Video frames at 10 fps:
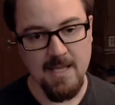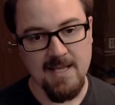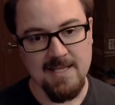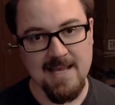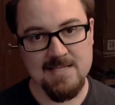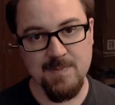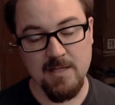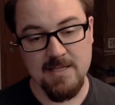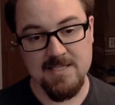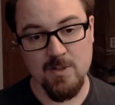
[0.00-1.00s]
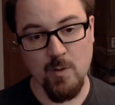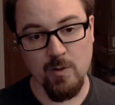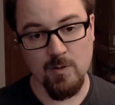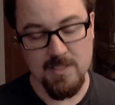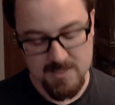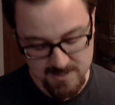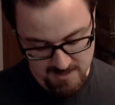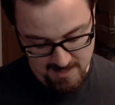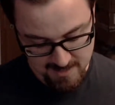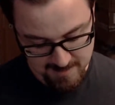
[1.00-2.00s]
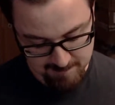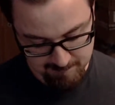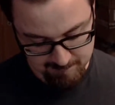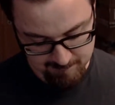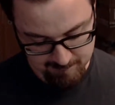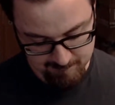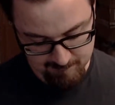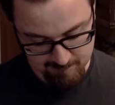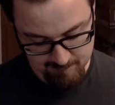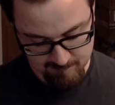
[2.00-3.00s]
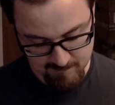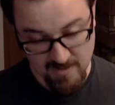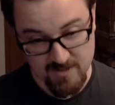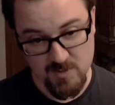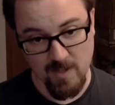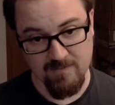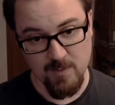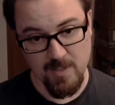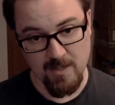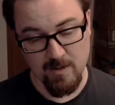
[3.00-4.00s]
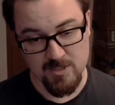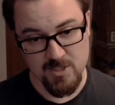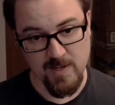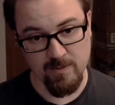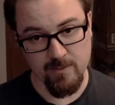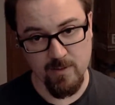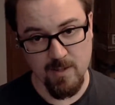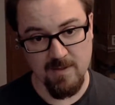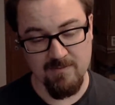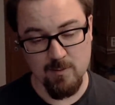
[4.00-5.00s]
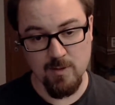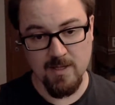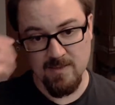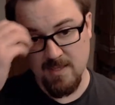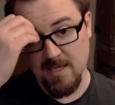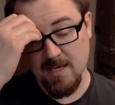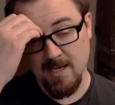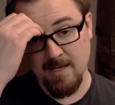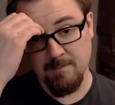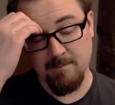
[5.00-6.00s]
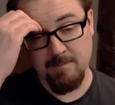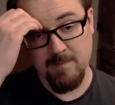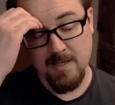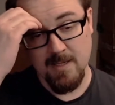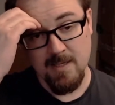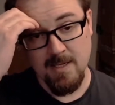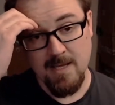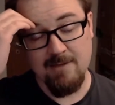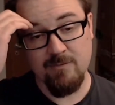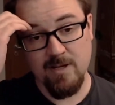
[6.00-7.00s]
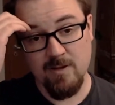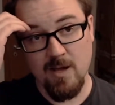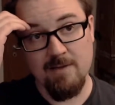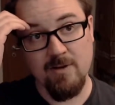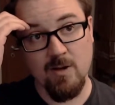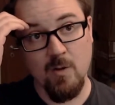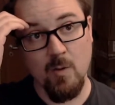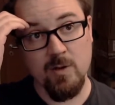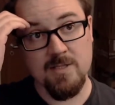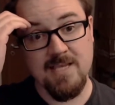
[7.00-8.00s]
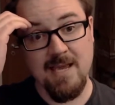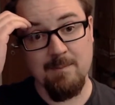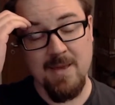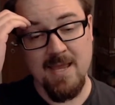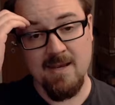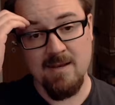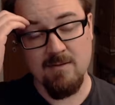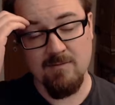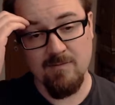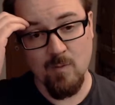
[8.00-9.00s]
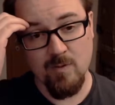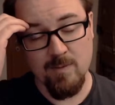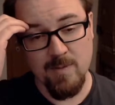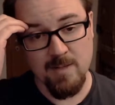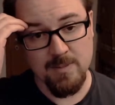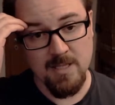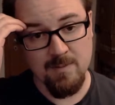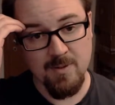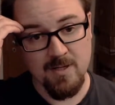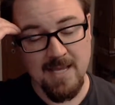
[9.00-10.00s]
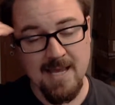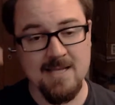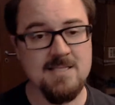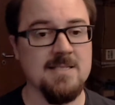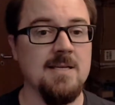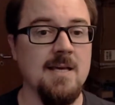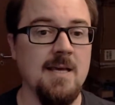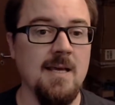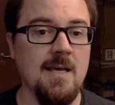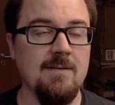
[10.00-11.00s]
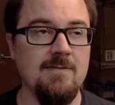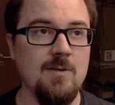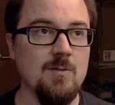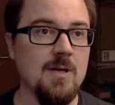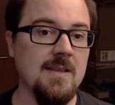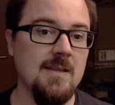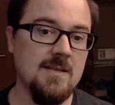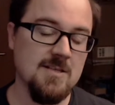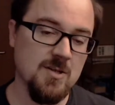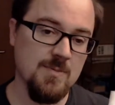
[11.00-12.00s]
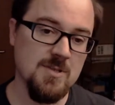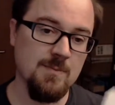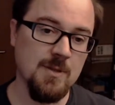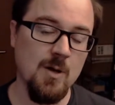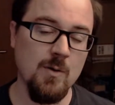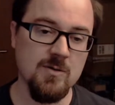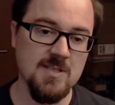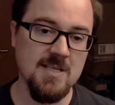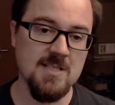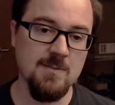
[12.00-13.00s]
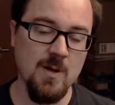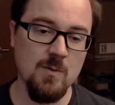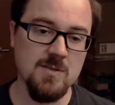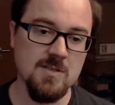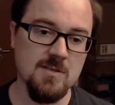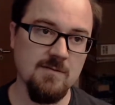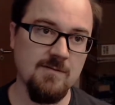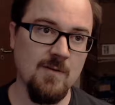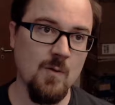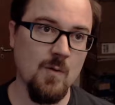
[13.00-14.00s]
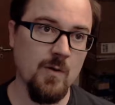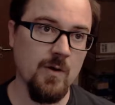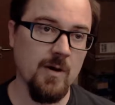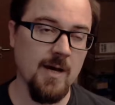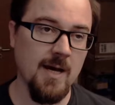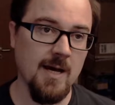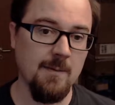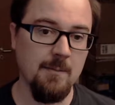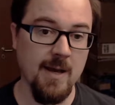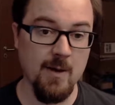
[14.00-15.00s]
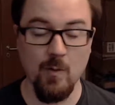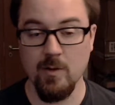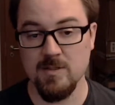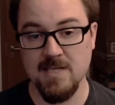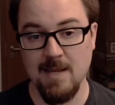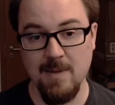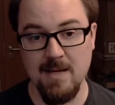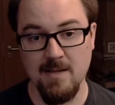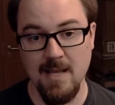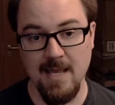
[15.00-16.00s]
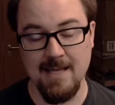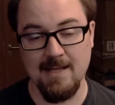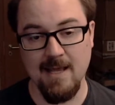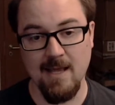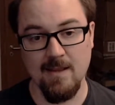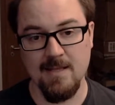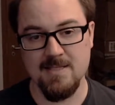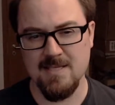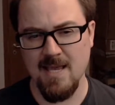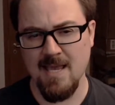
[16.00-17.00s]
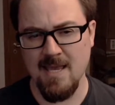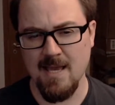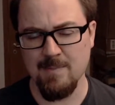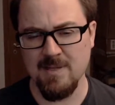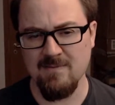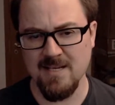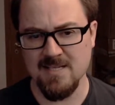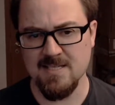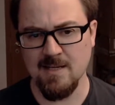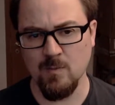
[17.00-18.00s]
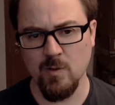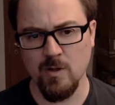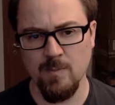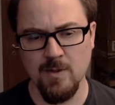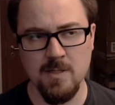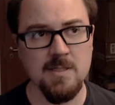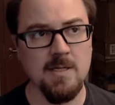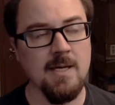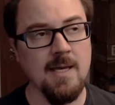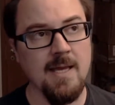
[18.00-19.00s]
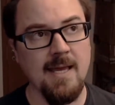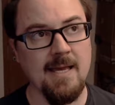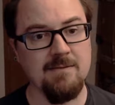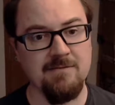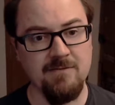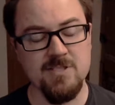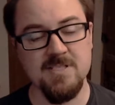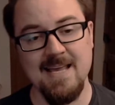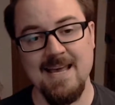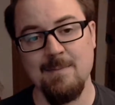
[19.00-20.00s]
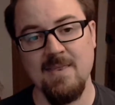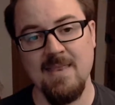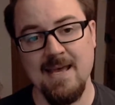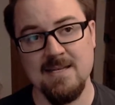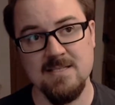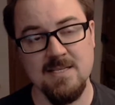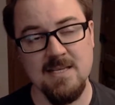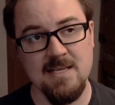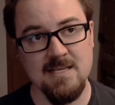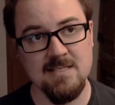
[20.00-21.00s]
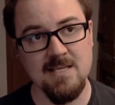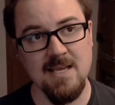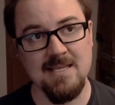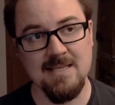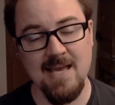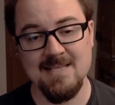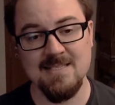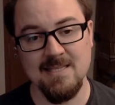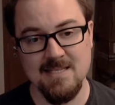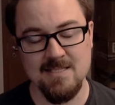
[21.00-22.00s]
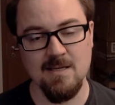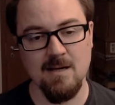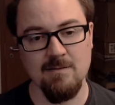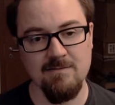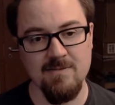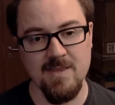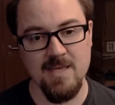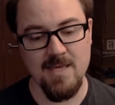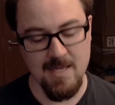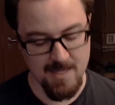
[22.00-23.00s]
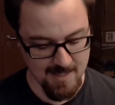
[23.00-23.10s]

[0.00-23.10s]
Last but not least, Coriolis. There's quite a few here. I'll just rattle through them. If you look at the... I've run a Coriolis campaign for the Mud and Blood podcast. If you look in the description below, you'll see some notes for my Coriolis campaign, and it's I believe an Excel workbook, and the first tab in that has a list of the